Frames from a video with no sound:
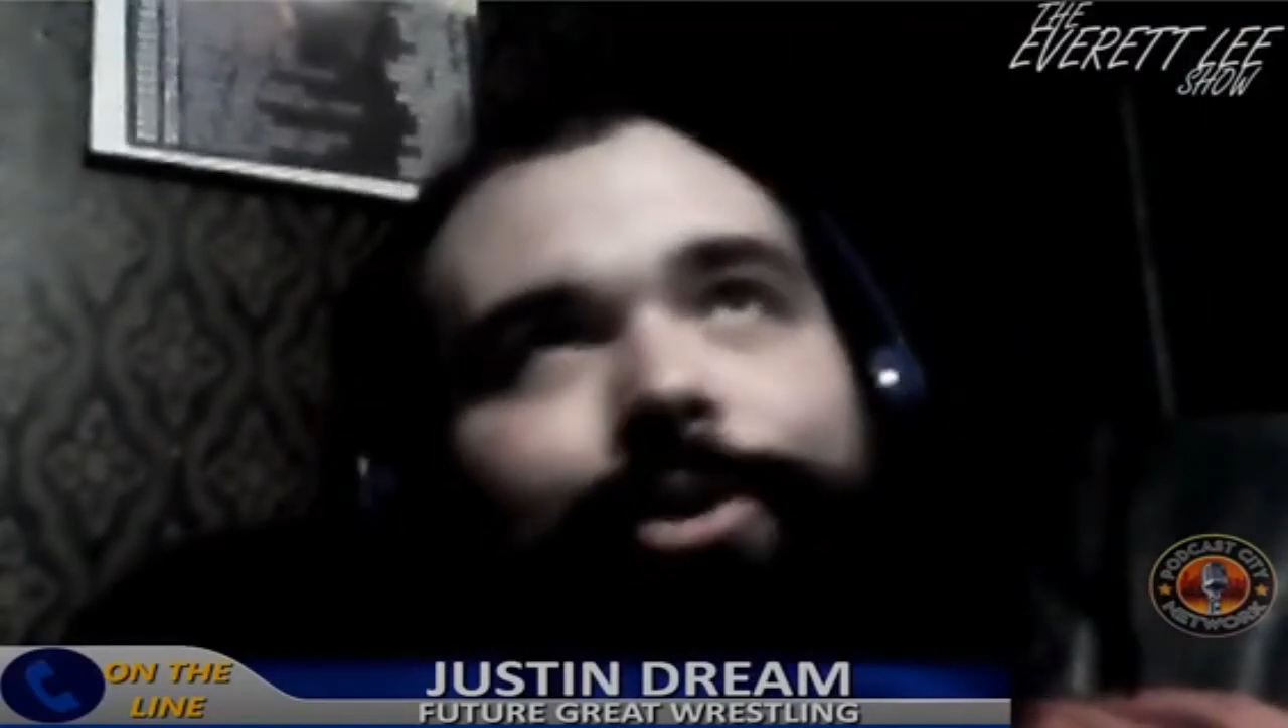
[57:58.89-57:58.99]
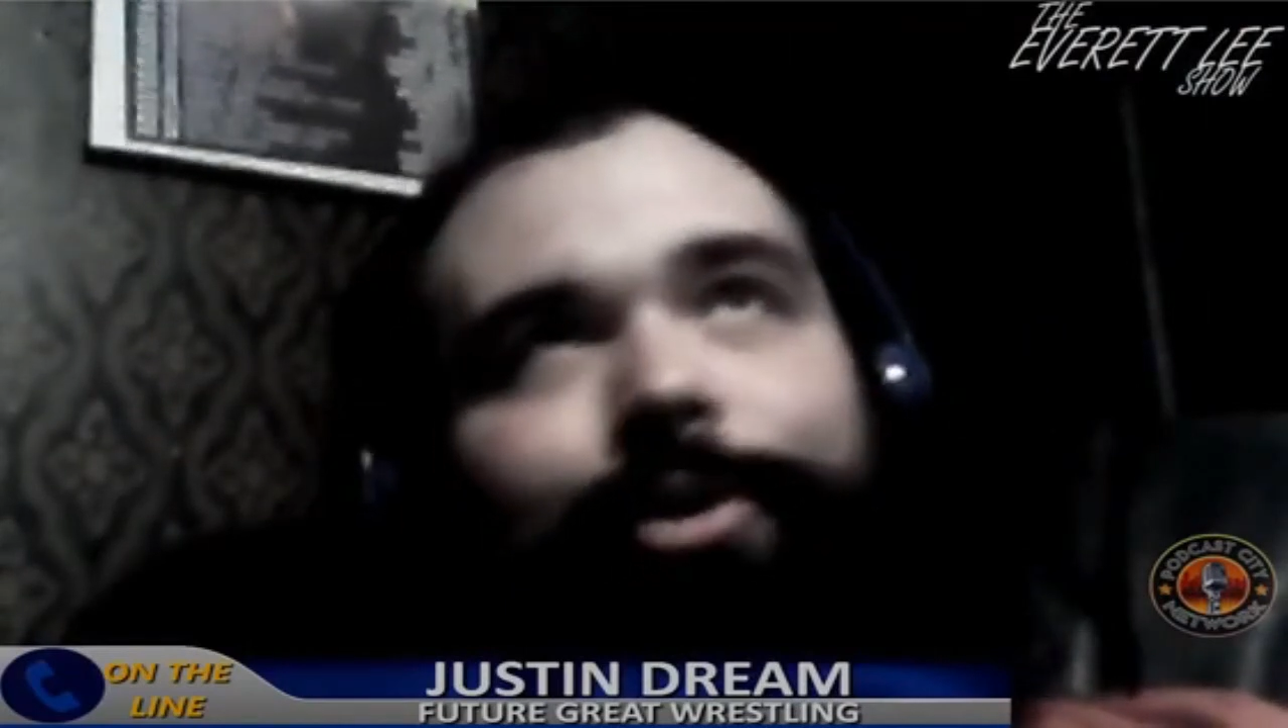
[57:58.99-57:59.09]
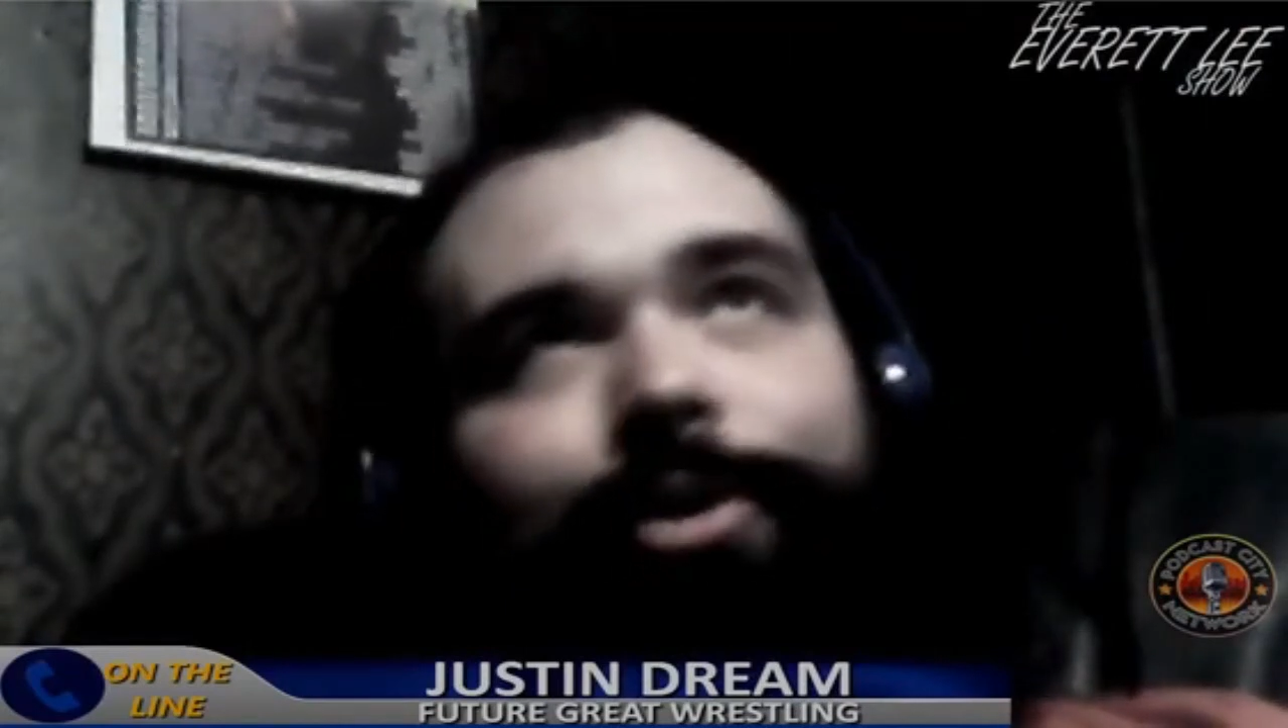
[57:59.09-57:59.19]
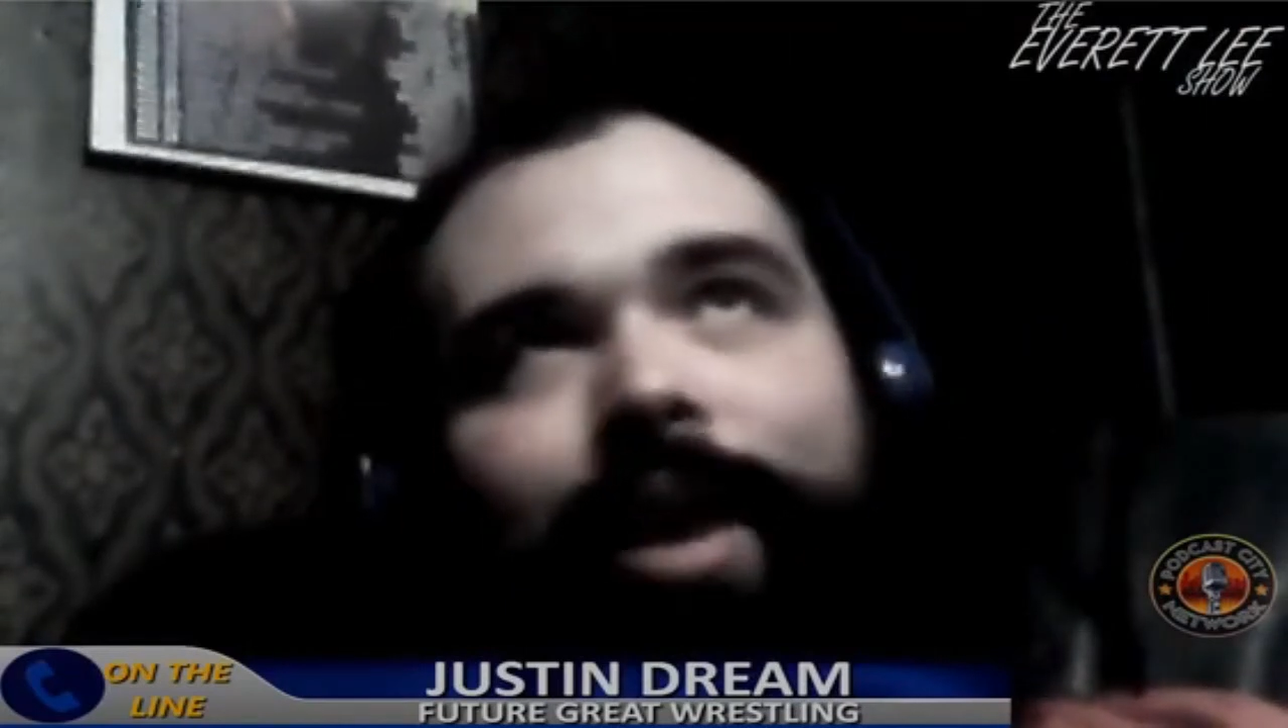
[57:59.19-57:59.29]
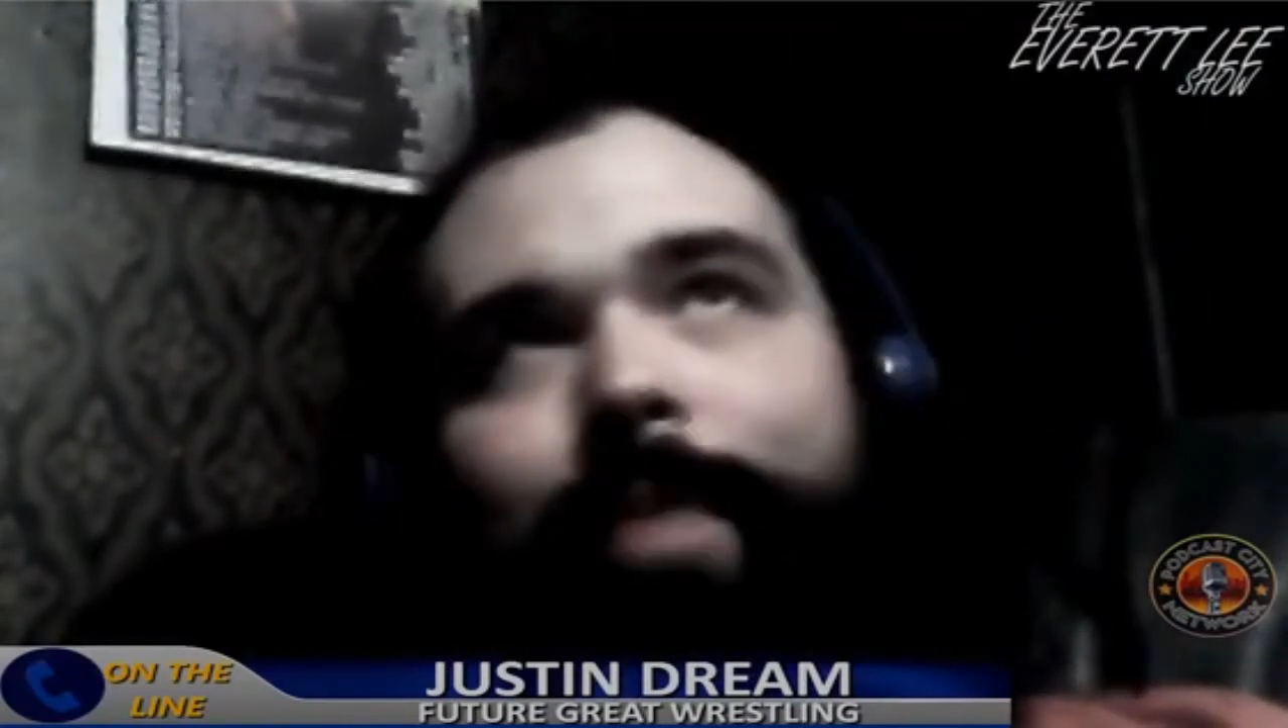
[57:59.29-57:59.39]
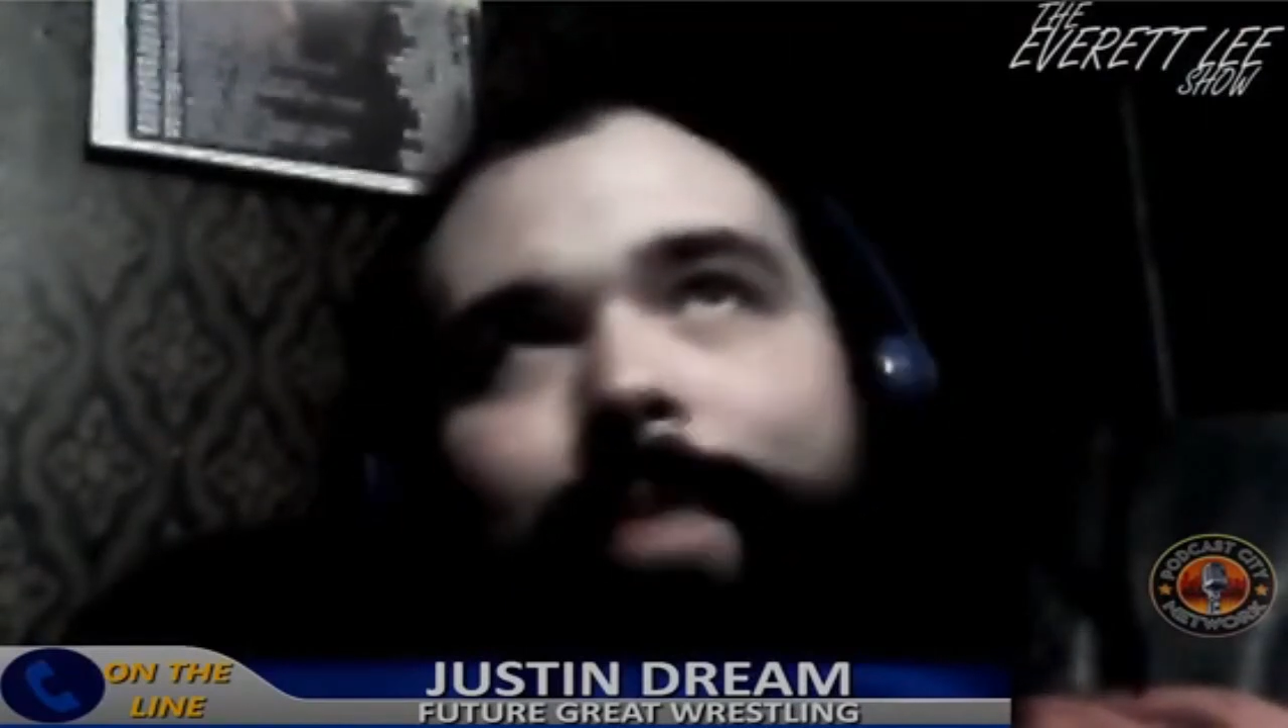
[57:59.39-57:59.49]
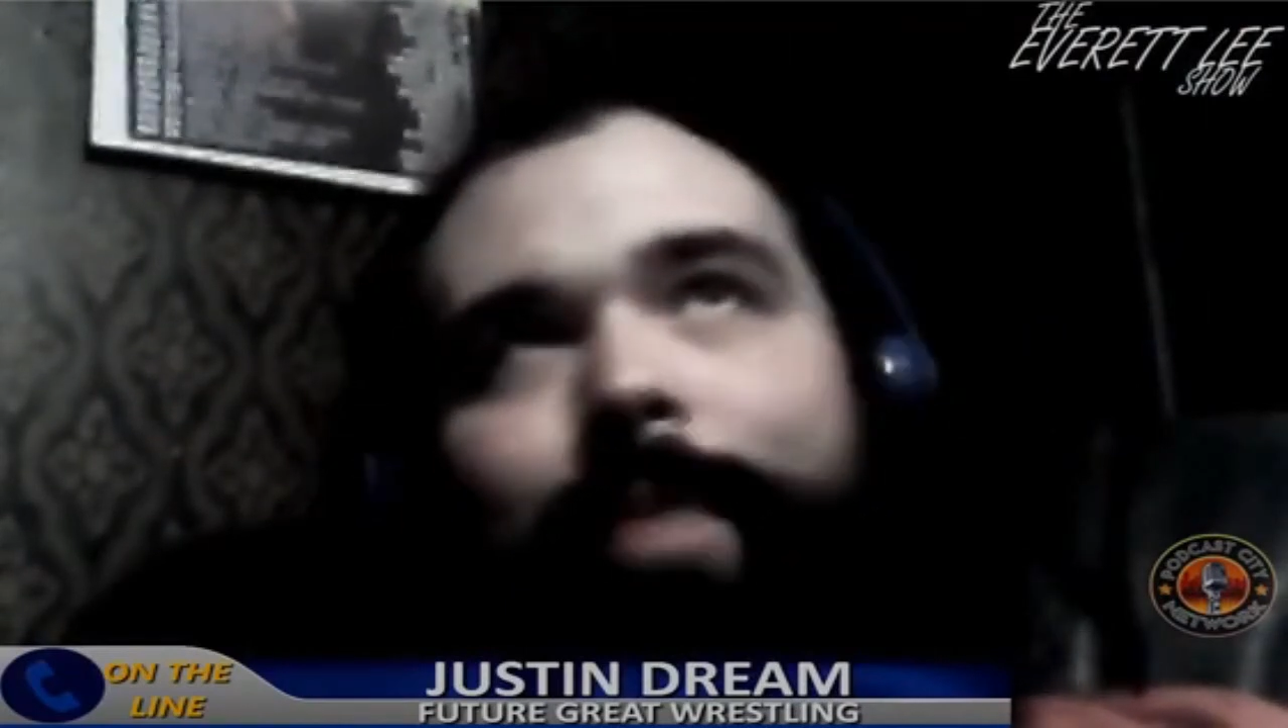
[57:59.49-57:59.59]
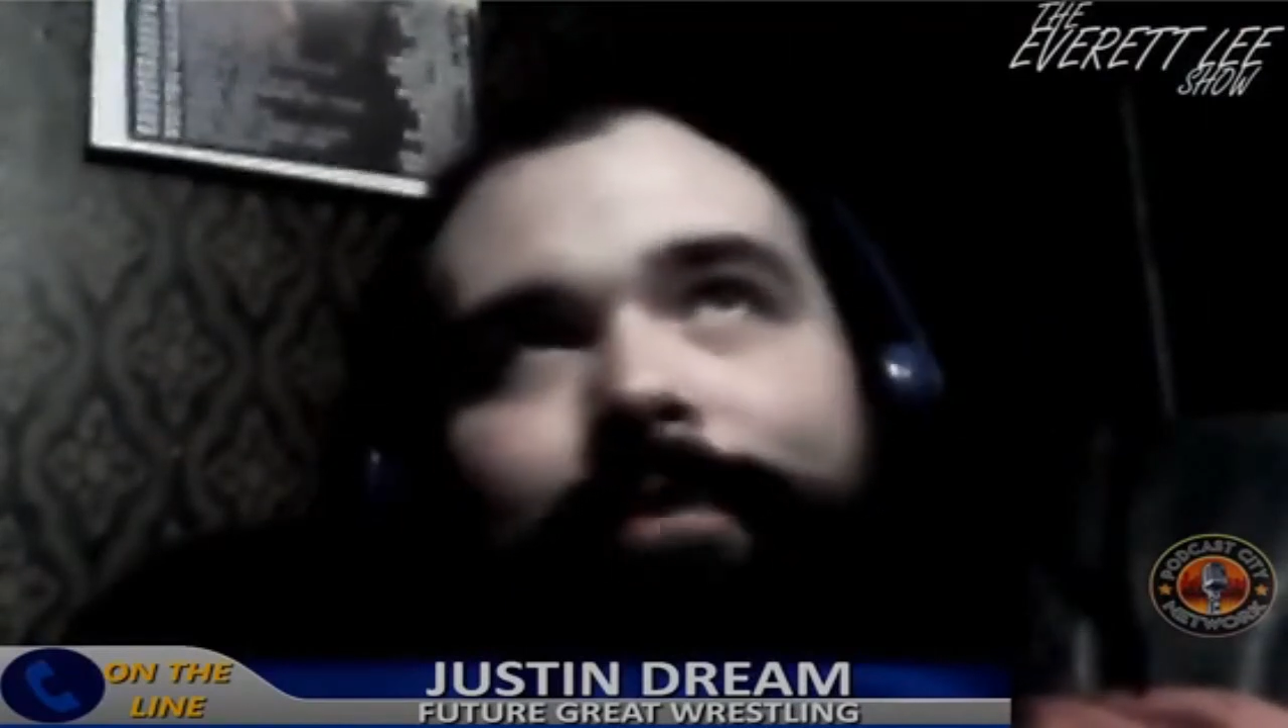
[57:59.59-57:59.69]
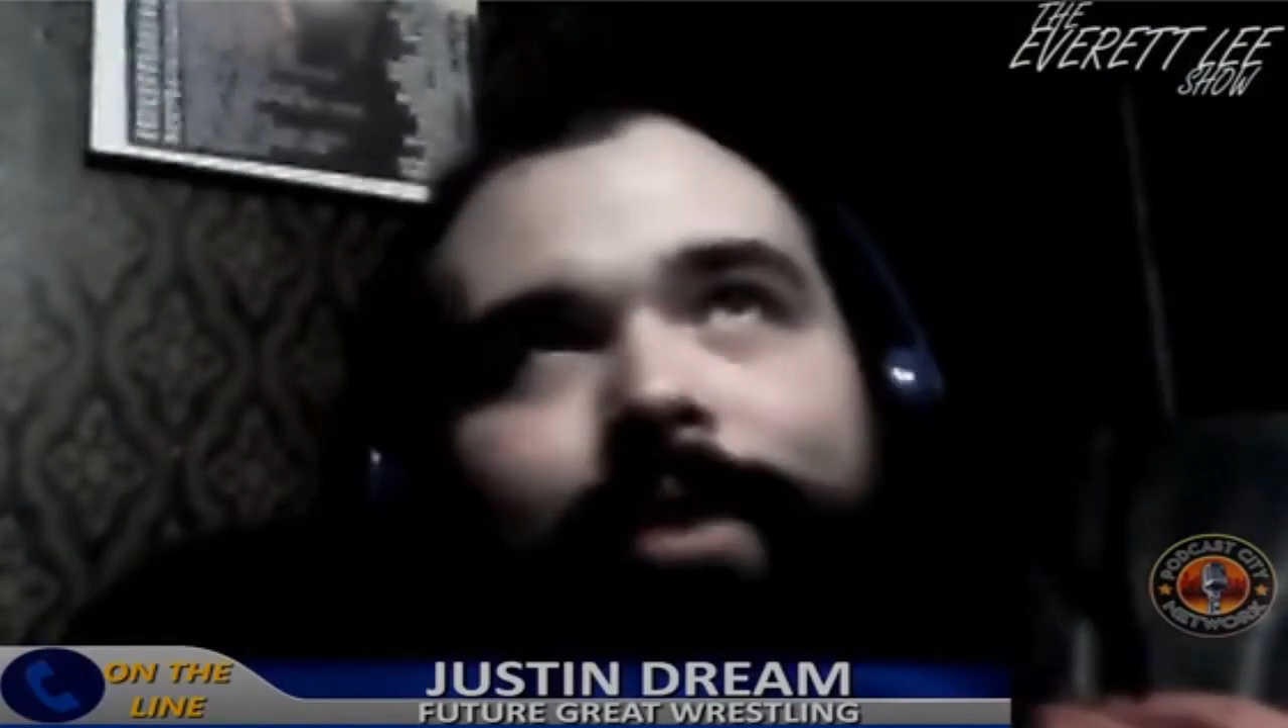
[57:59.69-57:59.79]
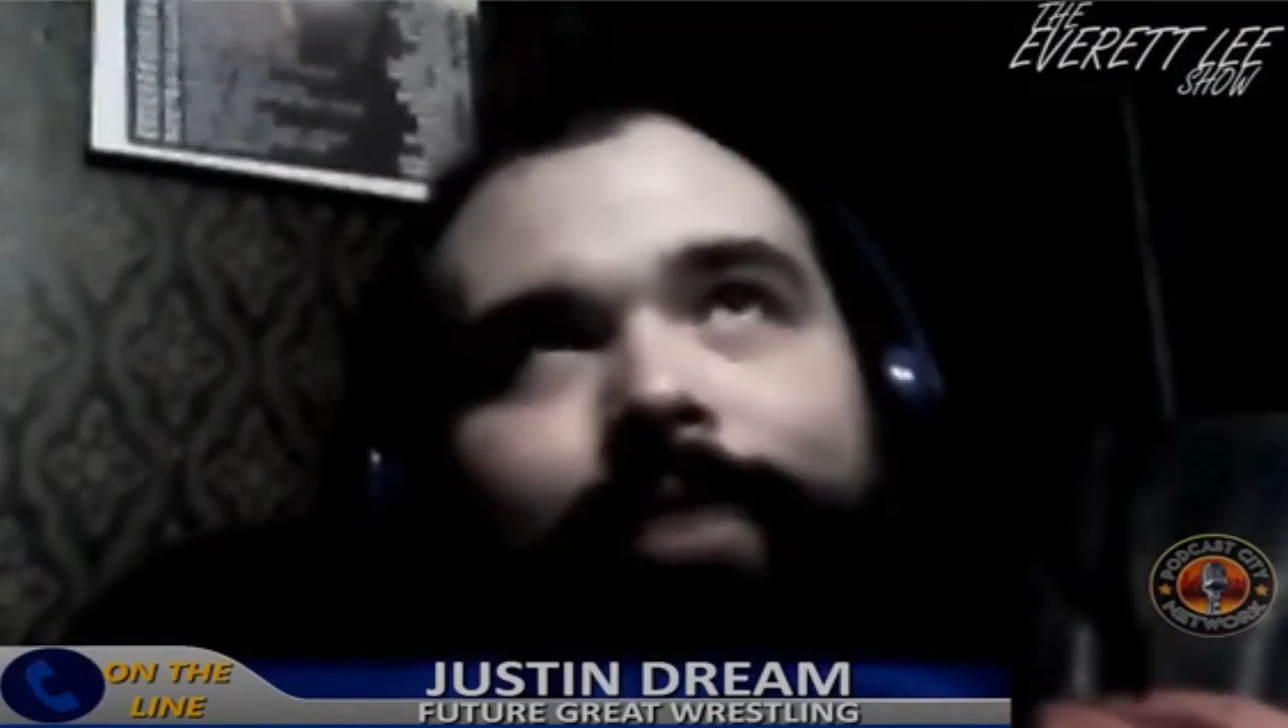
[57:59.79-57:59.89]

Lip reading: You got to make